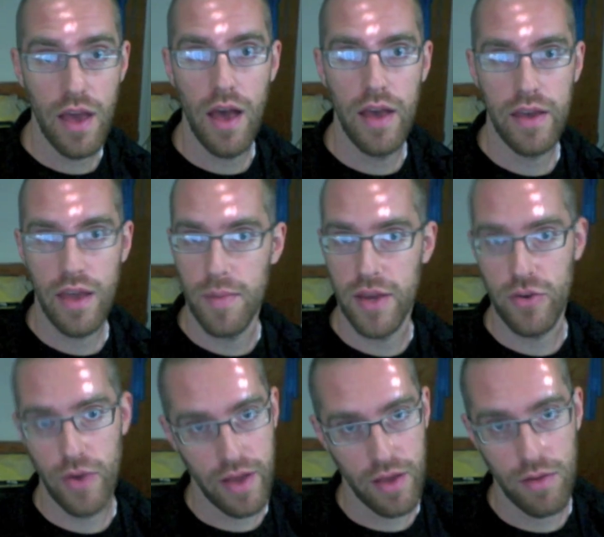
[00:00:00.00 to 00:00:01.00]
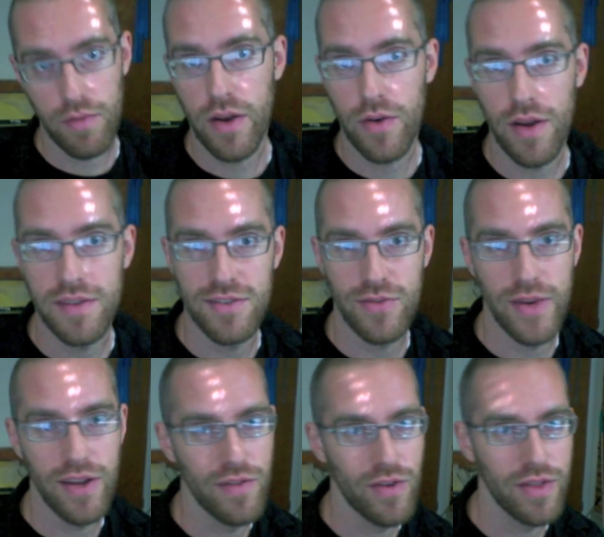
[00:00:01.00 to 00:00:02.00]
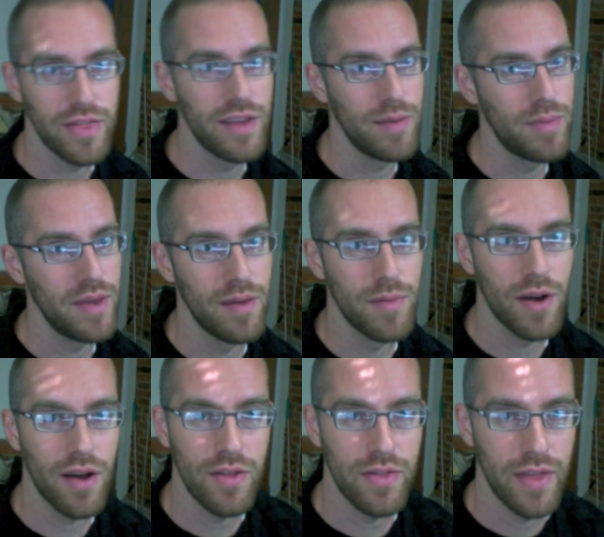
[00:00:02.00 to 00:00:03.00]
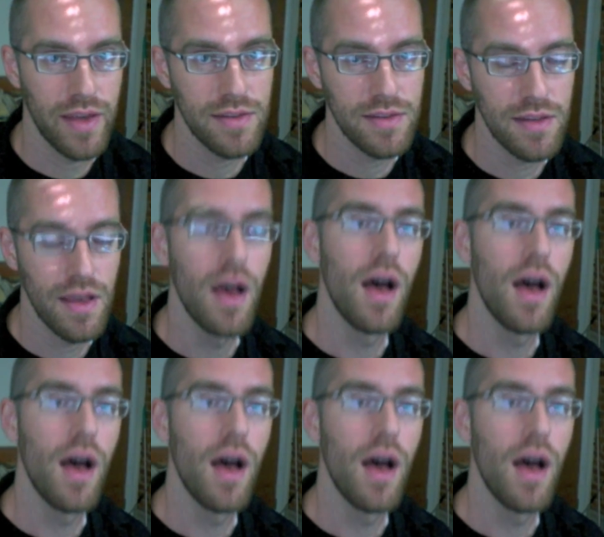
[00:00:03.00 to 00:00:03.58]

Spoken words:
I got my training right across the street over at the DP, among other things.